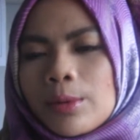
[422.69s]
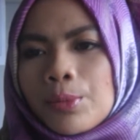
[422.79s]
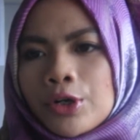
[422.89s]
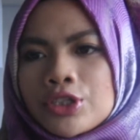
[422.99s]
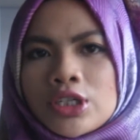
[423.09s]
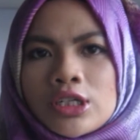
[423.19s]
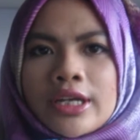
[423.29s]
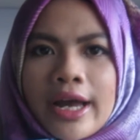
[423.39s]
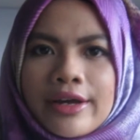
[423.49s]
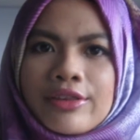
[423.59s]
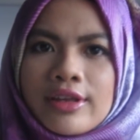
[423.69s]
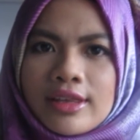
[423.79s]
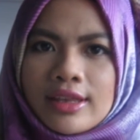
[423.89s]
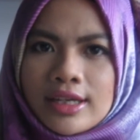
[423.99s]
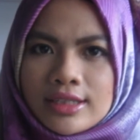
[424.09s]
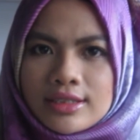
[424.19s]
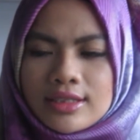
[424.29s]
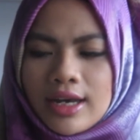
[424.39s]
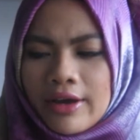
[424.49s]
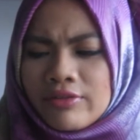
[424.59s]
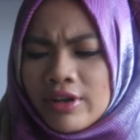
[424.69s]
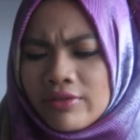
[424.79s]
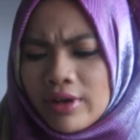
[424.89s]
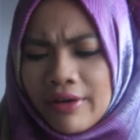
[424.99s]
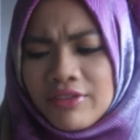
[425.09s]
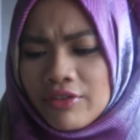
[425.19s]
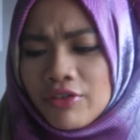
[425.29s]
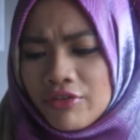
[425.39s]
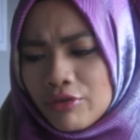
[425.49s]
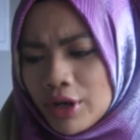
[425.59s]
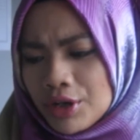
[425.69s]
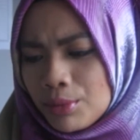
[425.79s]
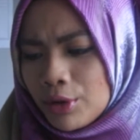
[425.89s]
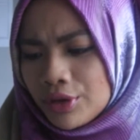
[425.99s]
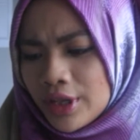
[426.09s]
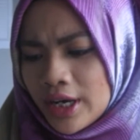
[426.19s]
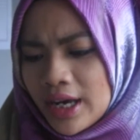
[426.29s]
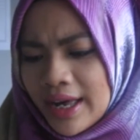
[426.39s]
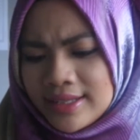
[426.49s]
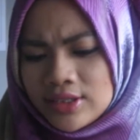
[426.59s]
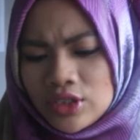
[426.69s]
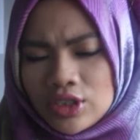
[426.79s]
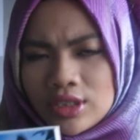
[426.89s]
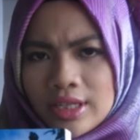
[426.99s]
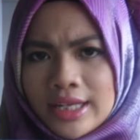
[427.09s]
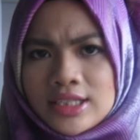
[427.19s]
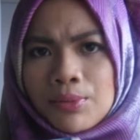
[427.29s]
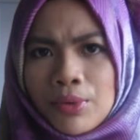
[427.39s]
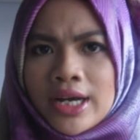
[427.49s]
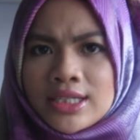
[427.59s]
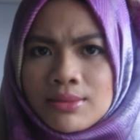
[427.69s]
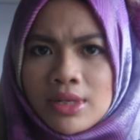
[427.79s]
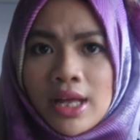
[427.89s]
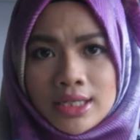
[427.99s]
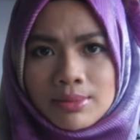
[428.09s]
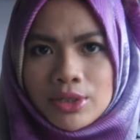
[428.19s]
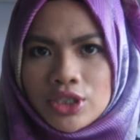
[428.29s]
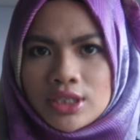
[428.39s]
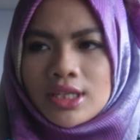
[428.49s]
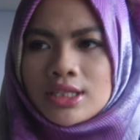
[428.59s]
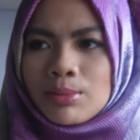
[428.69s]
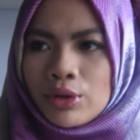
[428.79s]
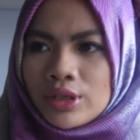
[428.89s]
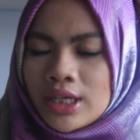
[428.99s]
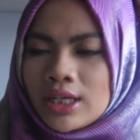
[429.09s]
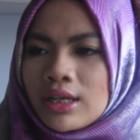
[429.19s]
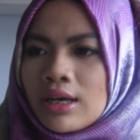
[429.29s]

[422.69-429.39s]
personally, I think that I've never read a book that surprised me as much as this book did,